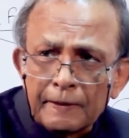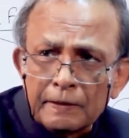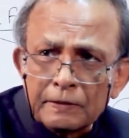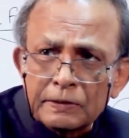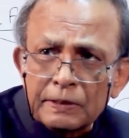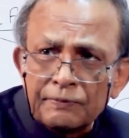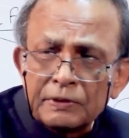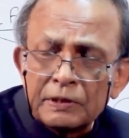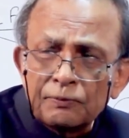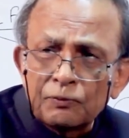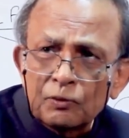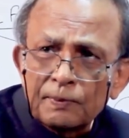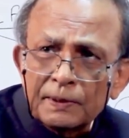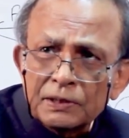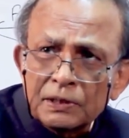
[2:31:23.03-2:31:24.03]

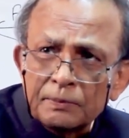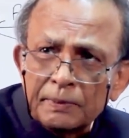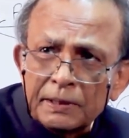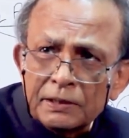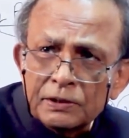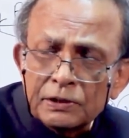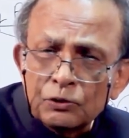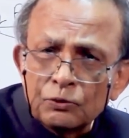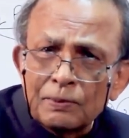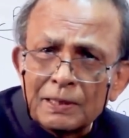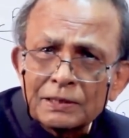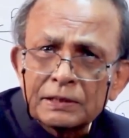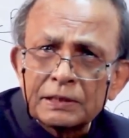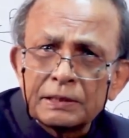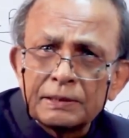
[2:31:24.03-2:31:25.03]
74% means you
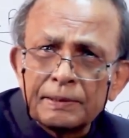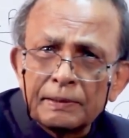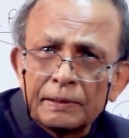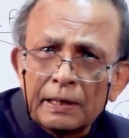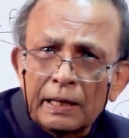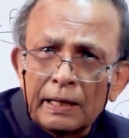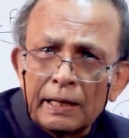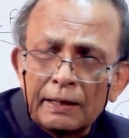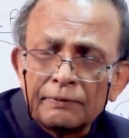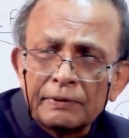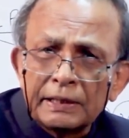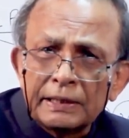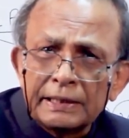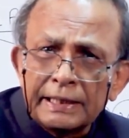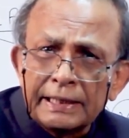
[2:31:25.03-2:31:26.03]
must have
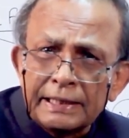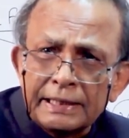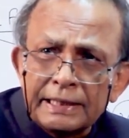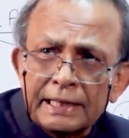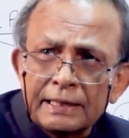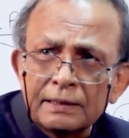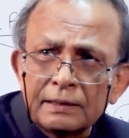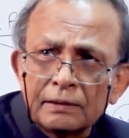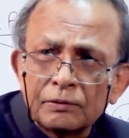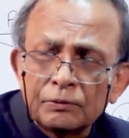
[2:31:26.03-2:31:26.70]
in Indian,